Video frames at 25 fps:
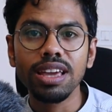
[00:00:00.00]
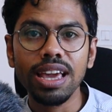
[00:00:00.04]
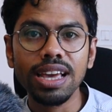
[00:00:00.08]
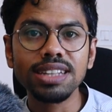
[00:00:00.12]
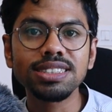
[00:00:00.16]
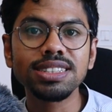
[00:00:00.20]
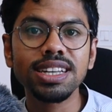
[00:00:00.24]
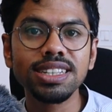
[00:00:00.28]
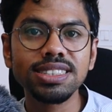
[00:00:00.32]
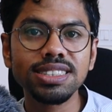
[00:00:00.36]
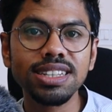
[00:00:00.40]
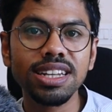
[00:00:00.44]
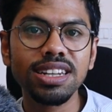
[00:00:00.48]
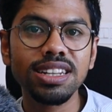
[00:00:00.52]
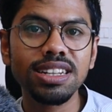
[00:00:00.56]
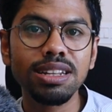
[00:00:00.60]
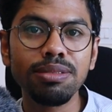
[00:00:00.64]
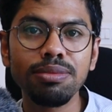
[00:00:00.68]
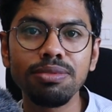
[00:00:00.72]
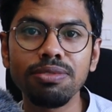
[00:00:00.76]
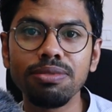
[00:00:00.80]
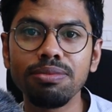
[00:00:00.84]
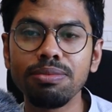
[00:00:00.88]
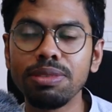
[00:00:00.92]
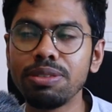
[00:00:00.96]
as I said in
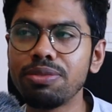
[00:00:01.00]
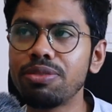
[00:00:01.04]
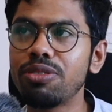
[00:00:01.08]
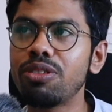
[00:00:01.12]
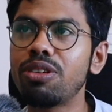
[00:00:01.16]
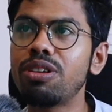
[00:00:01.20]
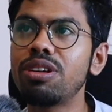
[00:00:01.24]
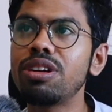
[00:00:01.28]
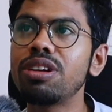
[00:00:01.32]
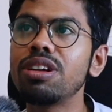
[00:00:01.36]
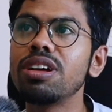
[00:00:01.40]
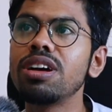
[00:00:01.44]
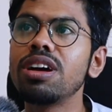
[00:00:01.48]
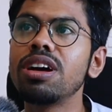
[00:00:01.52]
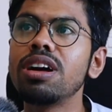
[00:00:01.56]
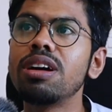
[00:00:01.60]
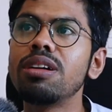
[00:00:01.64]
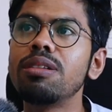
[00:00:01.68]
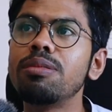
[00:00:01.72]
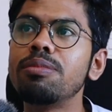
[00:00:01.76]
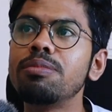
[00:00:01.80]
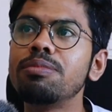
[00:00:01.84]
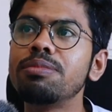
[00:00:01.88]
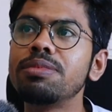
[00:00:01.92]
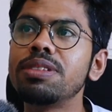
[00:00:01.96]
the before,
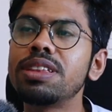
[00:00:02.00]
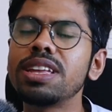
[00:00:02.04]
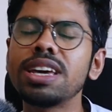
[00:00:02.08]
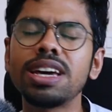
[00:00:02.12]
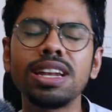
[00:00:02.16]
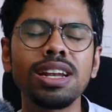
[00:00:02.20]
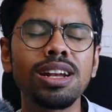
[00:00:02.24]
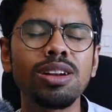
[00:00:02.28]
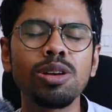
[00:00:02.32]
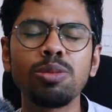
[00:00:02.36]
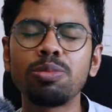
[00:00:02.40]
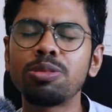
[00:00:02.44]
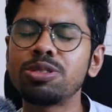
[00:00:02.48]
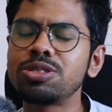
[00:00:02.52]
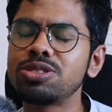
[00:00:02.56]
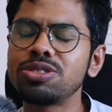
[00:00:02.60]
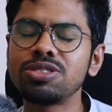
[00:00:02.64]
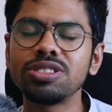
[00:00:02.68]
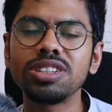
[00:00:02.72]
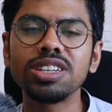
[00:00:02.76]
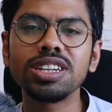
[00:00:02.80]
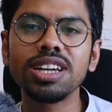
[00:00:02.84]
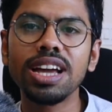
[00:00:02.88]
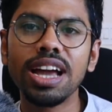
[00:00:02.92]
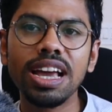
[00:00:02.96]
there are
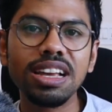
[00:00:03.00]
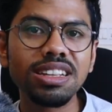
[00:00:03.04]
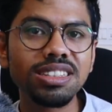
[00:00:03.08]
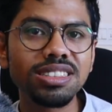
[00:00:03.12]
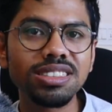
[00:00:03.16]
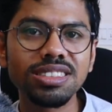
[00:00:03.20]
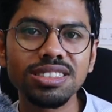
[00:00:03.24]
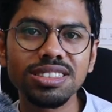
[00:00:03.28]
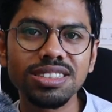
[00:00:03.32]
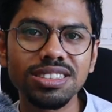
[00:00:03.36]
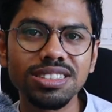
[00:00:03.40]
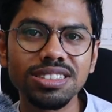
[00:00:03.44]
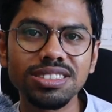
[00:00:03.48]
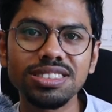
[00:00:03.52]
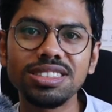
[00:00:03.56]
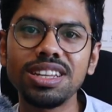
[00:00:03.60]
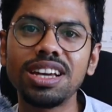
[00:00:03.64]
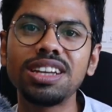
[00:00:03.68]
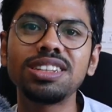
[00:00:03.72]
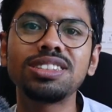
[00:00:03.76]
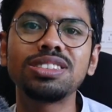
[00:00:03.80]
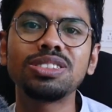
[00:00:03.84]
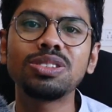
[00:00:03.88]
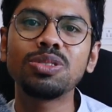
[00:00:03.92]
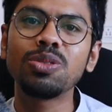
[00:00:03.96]
opportunity guys,
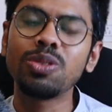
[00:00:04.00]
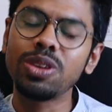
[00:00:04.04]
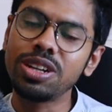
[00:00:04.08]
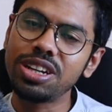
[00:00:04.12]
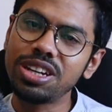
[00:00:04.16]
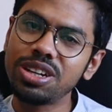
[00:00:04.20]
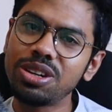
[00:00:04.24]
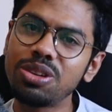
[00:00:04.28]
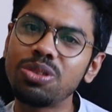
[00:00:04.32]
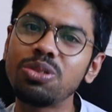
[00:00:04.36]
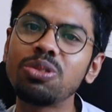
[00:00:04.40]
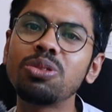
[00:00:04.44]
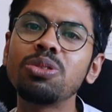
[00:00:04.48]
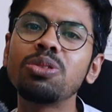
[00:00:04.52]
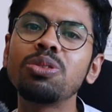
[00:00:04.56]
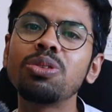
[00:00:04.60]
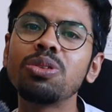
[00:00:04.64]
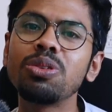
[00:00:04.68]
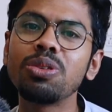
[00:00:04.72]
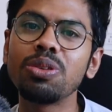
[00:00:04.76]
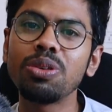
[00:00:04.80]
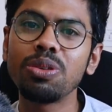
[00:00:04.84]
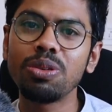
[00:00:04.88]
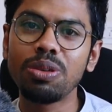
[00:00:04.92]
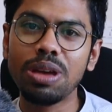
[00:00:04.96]
just we need to
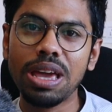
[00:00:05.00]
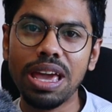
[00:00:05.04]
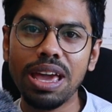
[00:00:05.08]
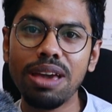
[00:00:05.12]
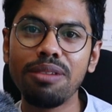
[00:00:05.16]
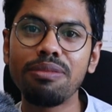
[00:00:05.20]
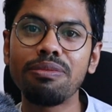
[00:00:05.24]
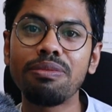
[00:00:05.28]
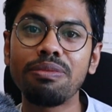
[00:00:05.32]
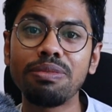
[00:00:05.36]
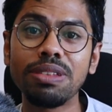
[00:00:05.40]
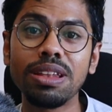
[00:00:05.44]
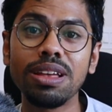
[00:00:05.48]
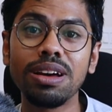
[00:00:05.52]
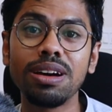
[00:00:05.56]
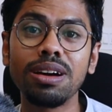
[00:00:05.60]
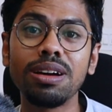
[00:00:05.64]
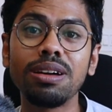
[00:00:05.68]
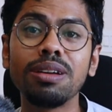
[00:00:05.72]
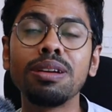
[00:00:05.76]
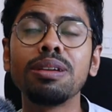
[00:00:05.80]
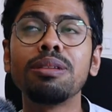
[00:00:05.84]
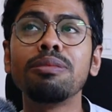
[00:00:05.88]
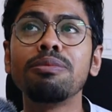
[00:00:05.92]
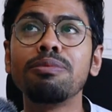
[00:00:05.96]
have
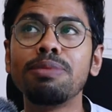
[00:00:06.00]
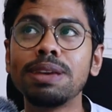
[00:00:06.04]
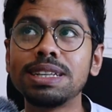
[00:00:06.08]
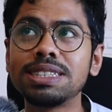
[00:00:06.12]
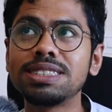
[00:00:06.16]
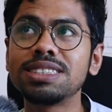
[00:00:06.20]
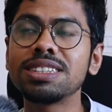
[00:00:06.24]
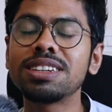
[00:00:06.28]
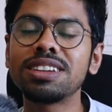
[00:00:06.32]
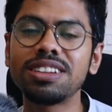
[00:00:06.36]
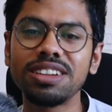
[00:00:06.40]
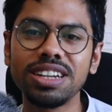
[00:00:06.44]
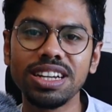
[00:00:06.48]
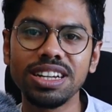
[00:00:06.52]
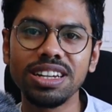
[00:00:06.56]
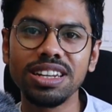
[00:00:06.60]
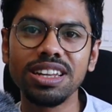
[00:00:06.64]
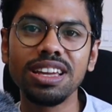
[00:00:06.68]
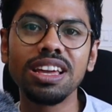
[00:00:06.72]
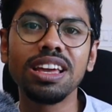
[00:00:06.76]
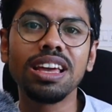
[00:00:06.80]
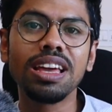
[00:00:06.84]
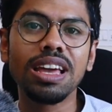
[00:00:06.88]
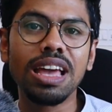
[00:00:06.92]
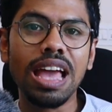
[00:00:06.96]
the basic
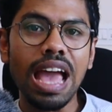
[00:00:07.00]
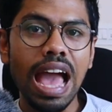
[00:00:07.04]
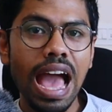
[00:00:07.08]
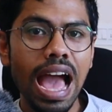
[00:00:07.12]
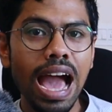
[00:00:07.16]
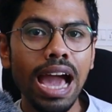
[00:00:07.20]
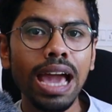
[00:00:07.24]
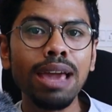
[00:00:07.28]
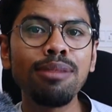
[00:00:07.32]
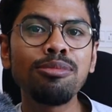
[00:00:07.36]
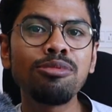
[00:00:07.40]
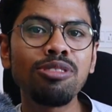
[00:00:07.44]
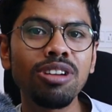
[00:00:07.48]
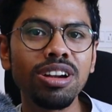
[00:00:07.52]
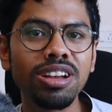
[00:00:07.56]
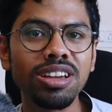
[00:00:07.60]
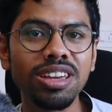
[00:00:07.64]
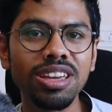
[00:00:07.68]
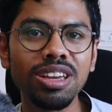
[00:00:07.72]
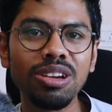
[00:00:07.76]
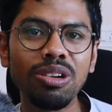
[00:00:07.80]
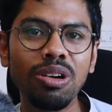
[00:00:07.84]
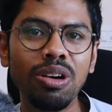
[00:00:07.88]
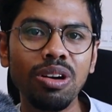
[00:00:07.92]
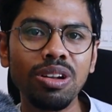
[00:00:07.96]
ready. I'm
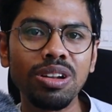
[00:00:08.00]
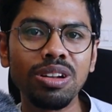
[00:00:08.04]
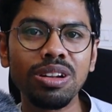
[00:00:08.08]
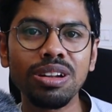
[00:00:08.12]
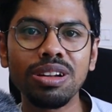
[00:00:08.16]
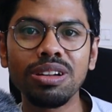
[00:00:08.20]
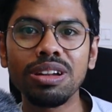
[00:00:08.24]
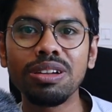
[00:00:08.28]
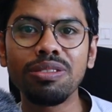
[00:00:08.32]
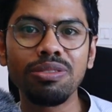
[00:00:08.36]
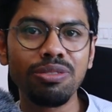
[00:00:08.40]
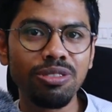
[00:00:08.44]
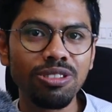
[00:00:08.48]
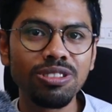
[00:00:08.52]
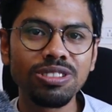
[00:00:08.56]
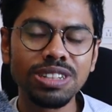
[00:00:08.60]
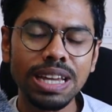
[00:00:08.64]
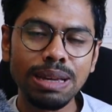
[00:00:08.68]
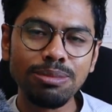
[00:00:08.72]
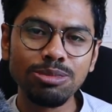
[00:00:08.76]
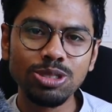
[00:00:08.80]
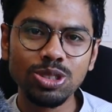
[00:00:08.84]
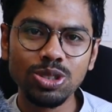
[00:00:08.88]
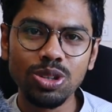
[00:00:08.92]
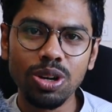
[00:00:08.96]
working on
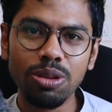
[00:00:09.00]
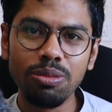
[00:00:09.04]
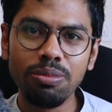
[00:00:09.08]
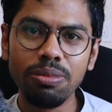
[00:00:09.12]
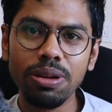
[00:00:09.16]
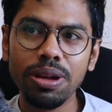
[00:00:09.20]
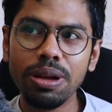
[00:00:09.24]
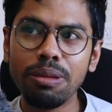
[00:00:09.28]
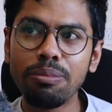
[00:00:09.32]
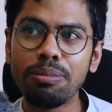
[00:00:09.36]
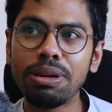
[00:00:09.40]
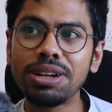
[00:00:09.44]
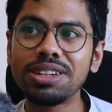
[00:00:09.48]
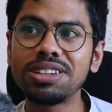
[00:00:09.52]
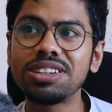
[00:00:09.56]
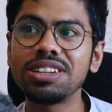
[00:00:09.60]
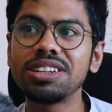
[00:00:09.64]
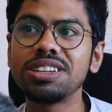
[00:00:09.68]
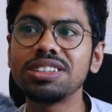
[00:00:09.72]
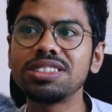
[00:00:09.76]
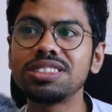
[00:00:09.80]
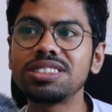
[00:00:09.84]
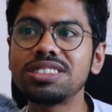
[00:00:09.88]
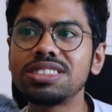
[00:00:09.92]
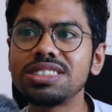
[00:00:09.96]
full-time job,
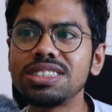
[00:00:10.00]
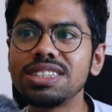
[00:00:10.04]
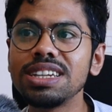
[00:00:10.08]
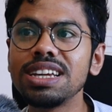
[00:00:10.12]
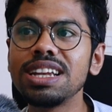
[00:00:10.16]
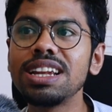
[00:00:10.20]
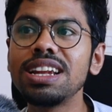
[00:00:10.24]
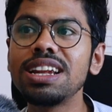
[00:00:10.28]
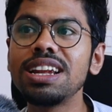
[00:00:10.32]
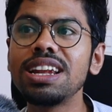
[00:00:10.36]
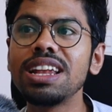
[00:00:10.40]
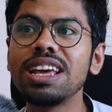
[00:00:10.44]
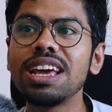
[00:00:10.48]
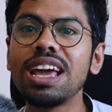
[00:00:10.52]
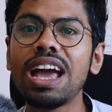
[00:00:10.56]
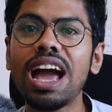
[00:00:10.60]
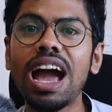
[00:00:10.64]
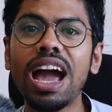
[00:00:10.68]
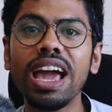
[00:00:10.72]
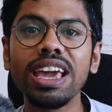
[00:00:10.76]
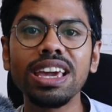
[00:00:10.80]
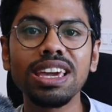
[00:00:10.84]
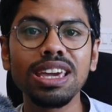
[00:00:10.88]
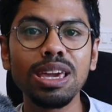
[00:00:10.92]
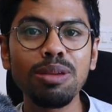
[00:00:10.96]
but still
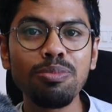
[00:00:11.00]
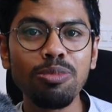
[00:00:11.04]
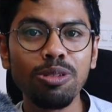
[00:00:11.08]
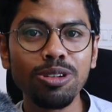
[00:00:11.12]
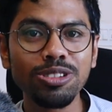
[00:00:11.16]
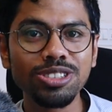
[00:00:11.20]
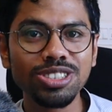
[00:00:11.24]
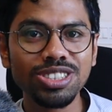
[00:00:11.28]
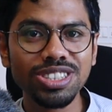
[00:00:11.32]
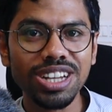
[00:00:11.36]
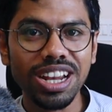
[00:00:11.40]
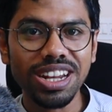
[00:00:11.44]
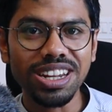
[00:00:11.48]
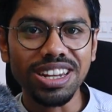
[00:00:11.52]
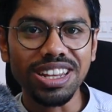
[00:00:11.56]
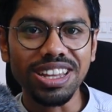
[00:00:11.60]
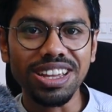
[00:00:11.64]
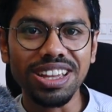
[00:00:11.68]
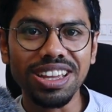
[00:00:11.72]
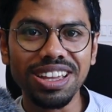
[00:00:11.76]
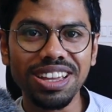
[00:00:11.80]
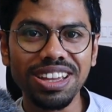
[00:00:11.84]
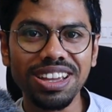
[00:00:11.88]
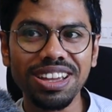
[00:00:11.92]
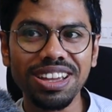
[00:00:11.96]
I keep on studying.